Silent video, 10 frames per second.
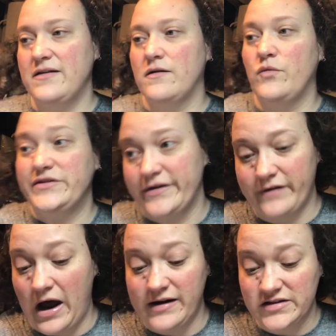which I've
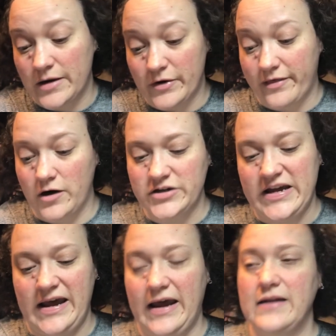got, is number
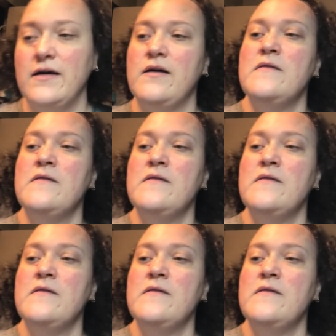13.